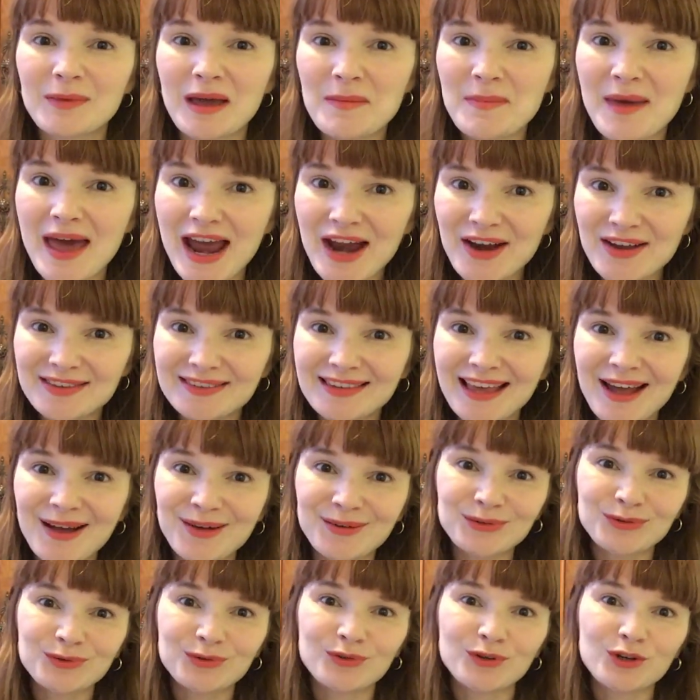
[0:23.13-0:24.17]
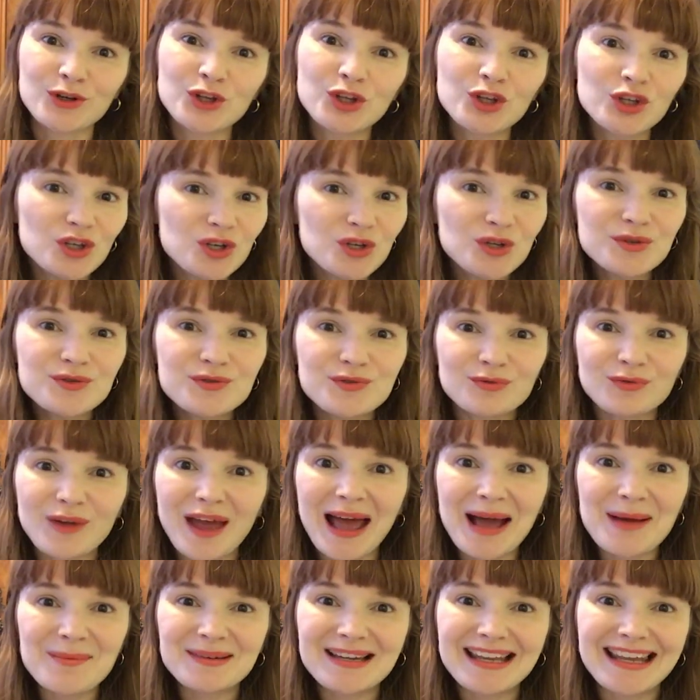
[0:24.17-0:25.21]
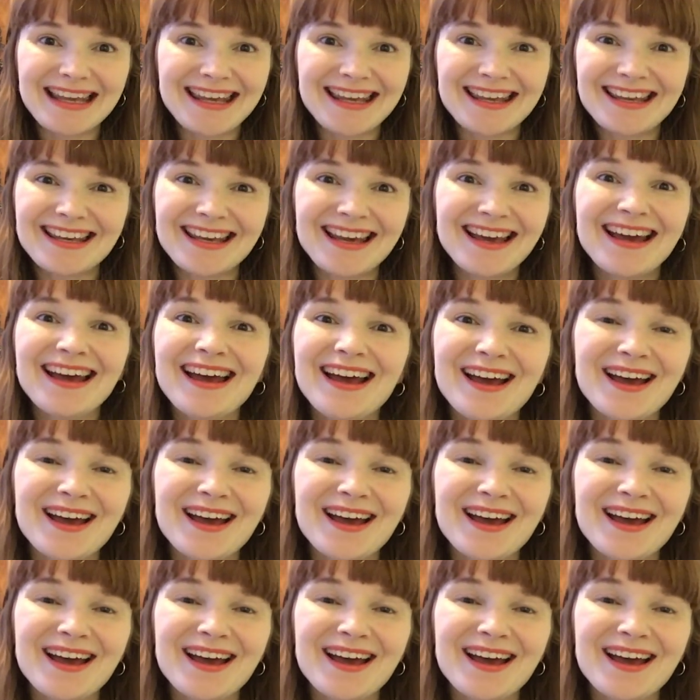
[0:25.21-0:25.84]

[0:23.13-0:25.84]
my parents' house for a huge family